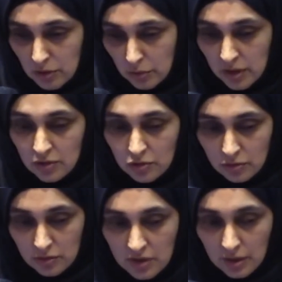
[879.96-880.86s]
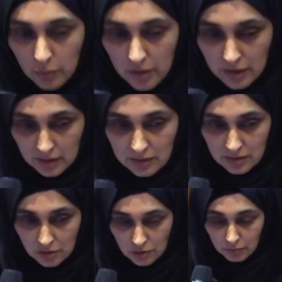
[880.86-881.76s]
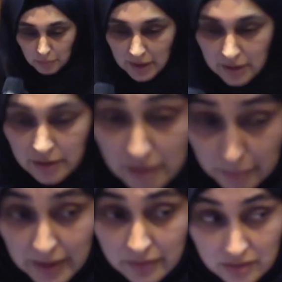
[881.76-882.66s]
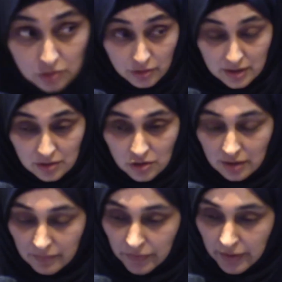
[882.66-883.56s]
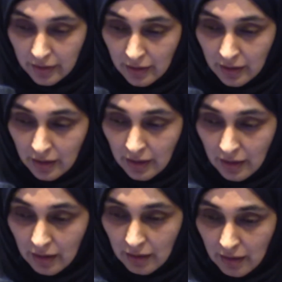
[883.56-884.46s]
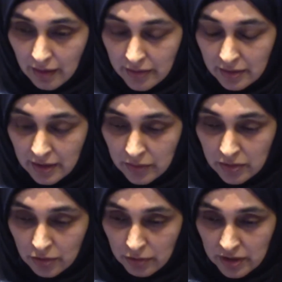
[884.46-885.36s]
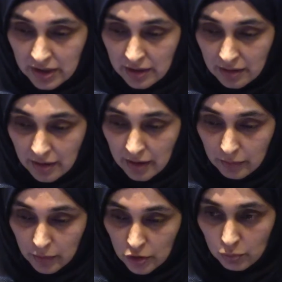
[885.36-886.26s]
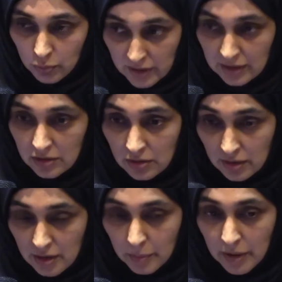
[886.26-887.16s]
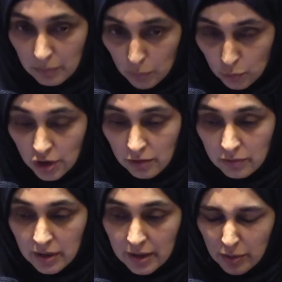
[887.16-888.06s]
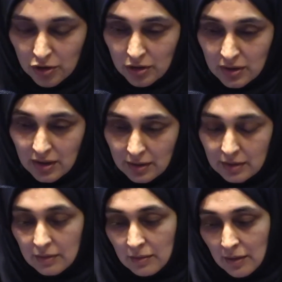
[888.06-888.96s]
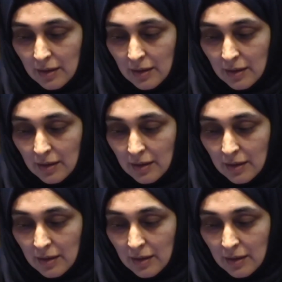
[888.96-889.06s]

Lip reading: UK Students' Network and Extinction Rebellion about this strategy, I think there is a critique there which we need to think about more generally, which is that